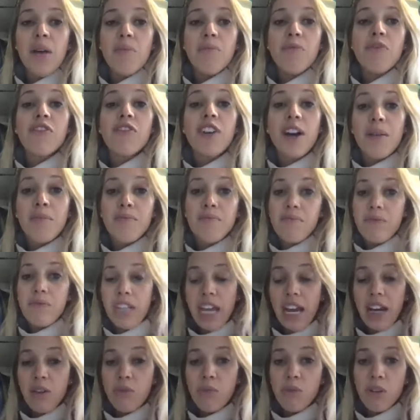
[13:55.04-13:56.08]
from
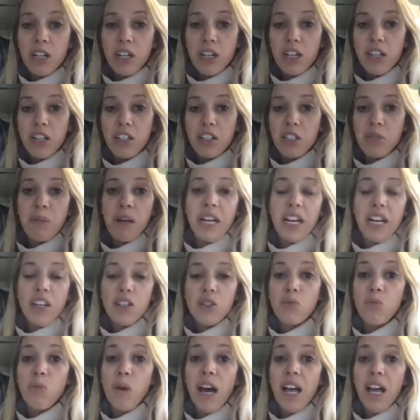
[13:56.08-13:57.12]
tech workers, but
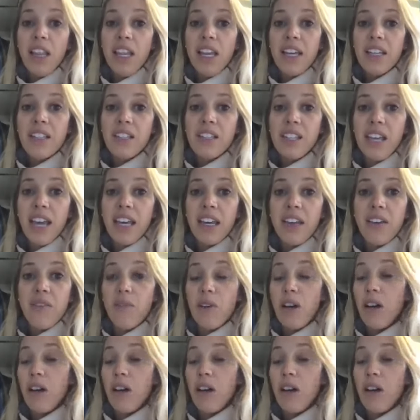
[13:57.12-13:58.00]
as well as like